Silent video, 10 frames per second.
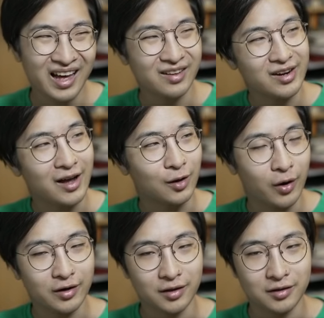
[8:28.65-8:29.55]
They're not
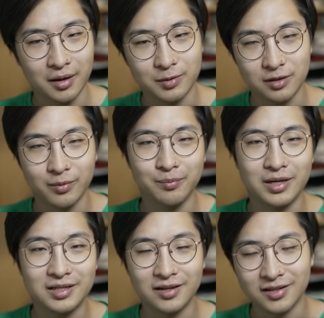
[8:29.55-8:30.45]
quite in the dumpster, but
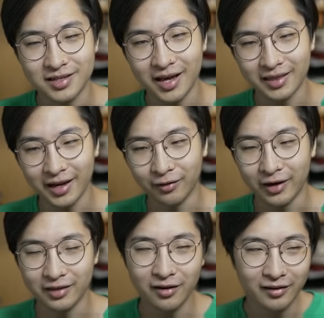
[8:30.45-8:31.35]
B tier is not that
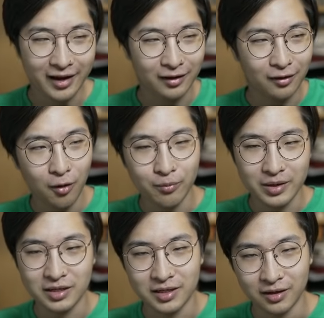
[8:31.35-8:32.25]
great. They're in like low
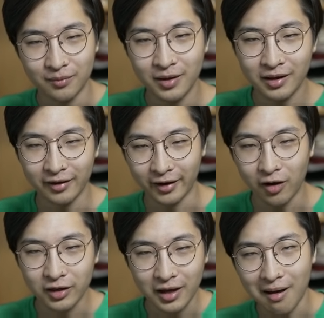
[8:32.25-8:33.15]
B tier. Like
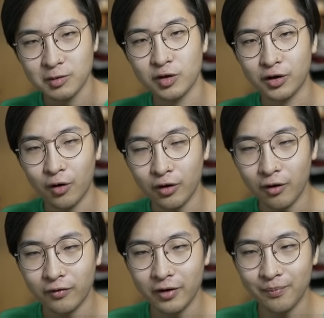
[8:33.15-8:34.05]
all the comps we're going
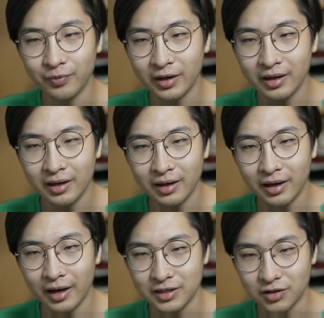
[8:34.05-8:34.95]
over,
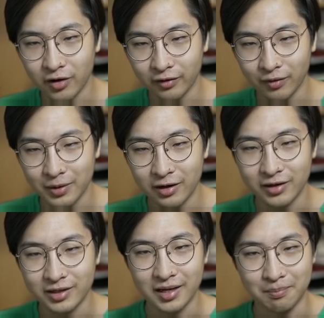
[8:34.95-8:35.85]
starting from here,
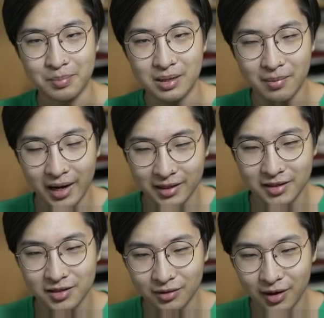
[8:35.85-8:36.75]
it's like B
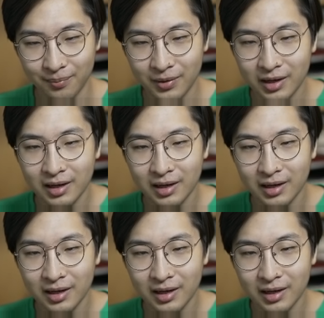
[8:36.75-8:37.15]
minus, you know?